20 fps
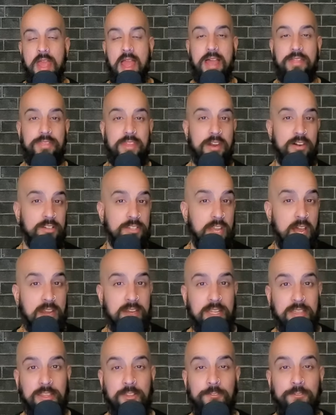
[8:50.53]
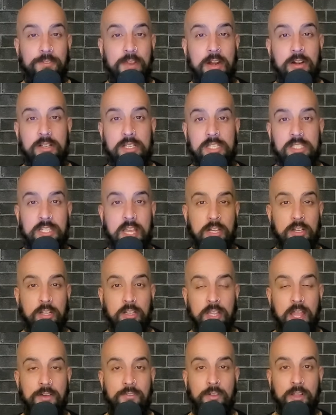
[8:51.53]
And they're done at the very
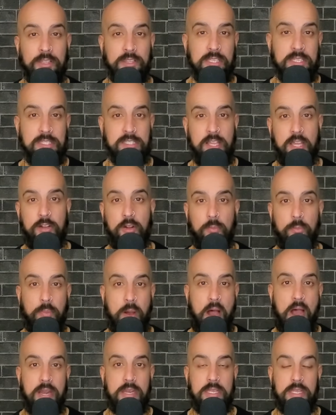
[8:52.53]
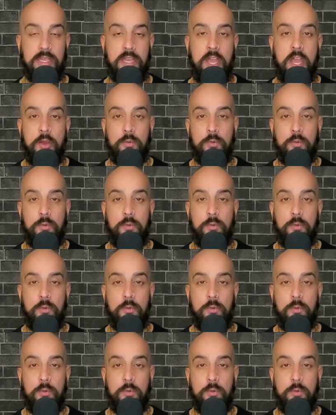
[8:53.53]
subtle level, at the subtle body,